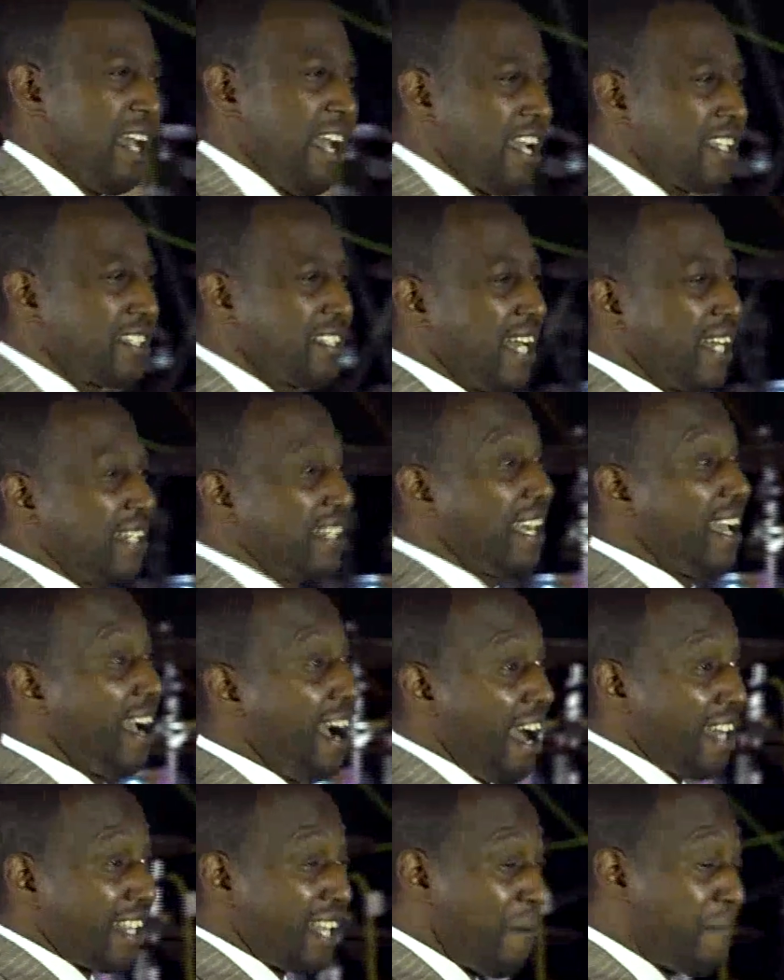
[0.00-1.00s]
is that there
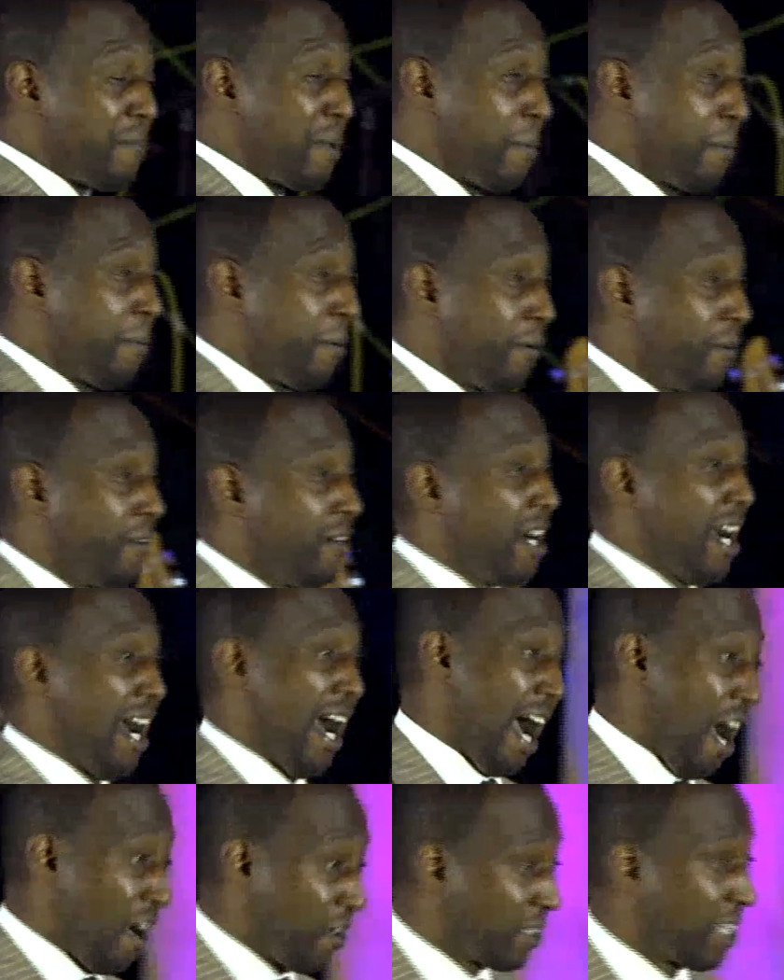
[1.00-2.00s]
are other people
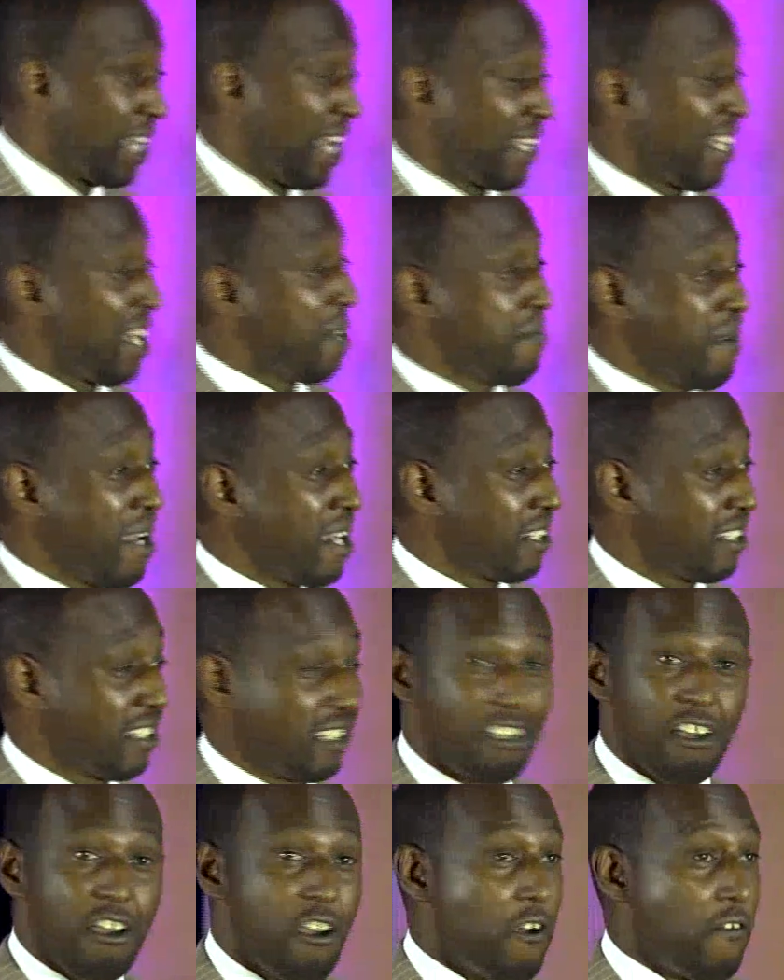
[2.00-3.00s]
out there they
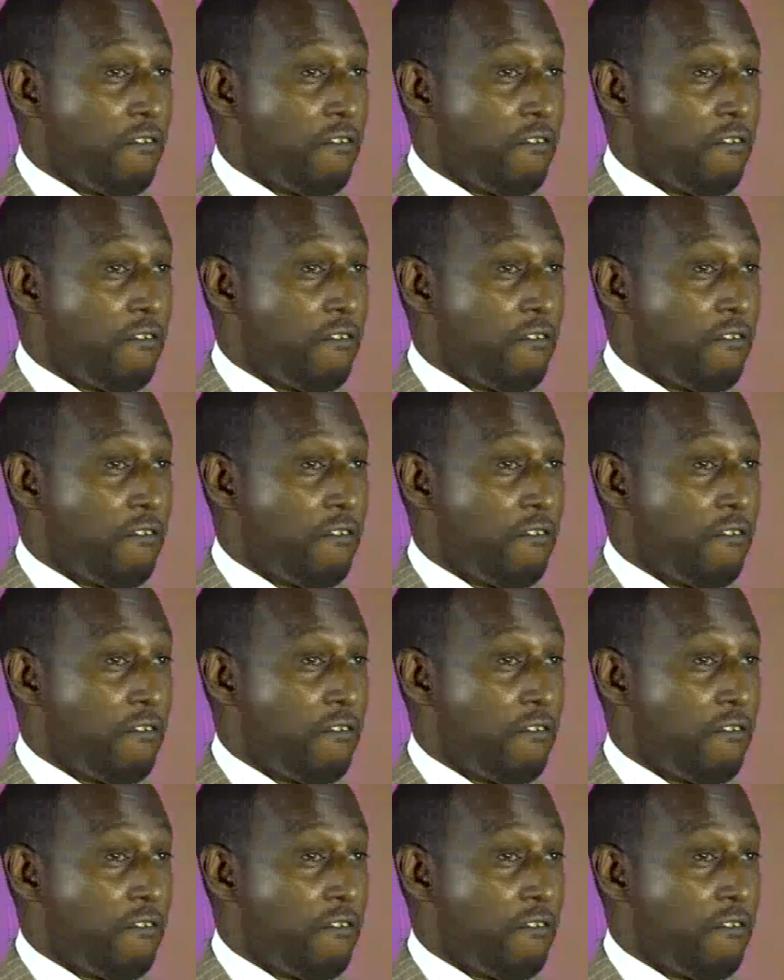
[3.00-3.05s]
meet,